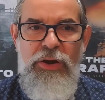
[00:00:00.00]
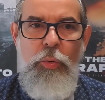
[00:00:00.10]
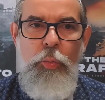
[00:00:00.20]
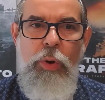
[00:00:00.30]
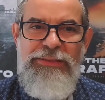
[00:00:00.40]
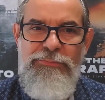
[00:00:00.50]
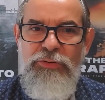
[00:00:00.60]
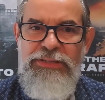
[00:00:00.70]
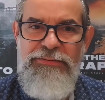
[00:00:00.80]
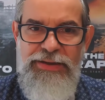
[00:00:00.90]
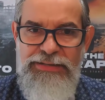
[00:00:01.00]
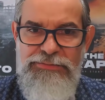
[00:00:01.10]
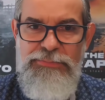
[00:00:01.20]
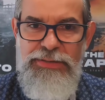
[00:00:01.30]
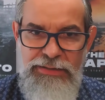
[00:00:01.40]
what
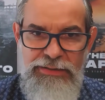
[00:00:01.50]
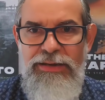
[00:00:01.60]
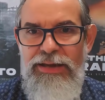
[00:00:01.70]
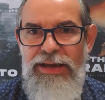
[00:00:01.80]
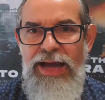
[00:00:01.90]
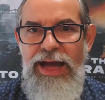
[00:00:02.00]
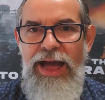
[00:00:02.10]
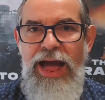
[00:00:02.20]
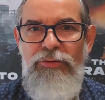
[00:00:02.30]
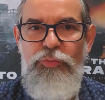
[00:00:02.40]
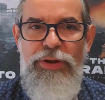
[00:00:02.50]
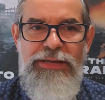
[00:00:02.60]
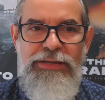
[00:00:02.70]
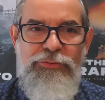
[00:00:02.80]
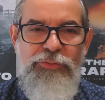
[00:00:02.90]
motivates me and how do I
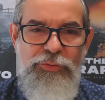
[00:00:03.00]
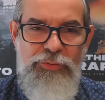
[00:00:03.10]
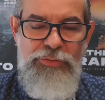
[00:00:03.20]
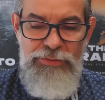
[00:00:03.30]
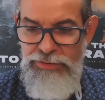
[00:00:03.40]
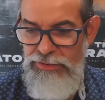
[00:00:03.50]
get to do